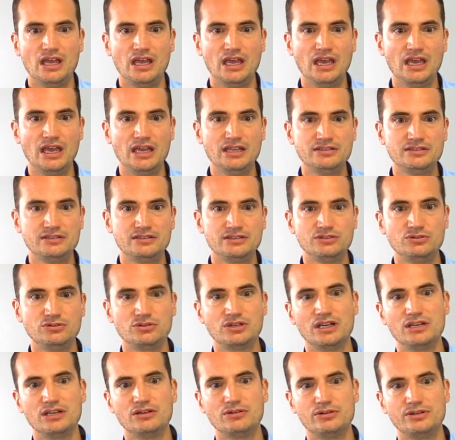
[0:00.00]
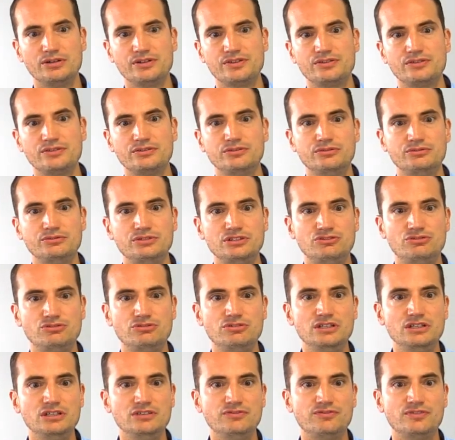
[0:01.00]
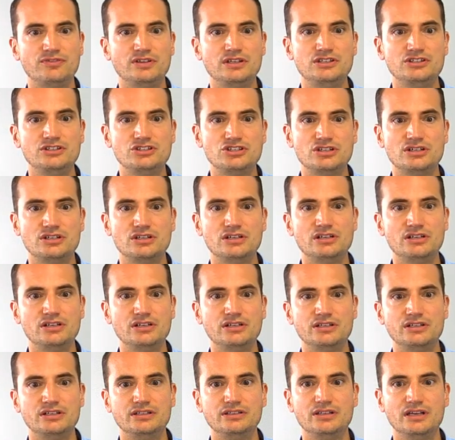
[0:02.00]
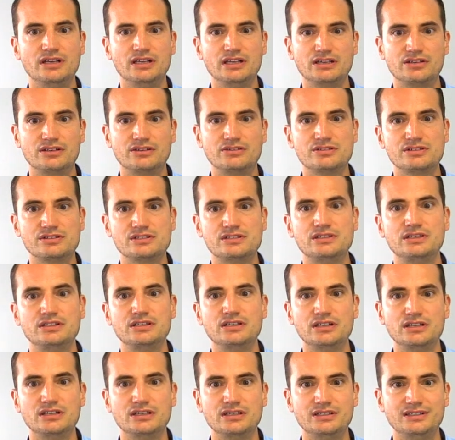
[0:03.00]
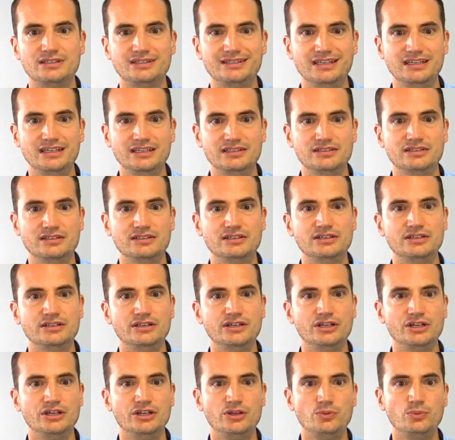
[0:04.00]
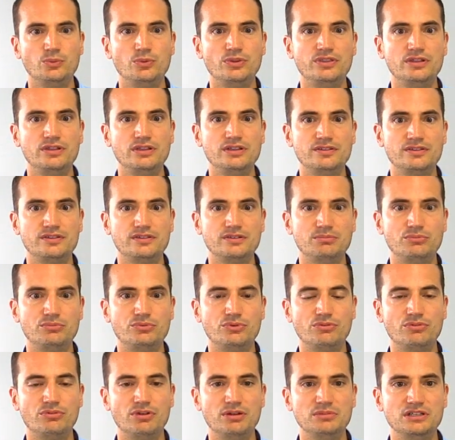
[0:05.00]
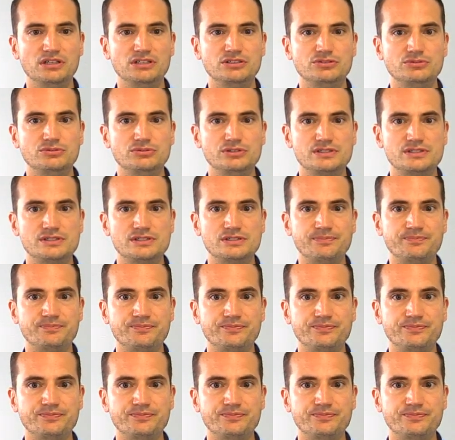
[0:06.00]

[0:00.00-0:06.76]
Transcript: And you can also retrieve additional diagnostic data with these programming tools.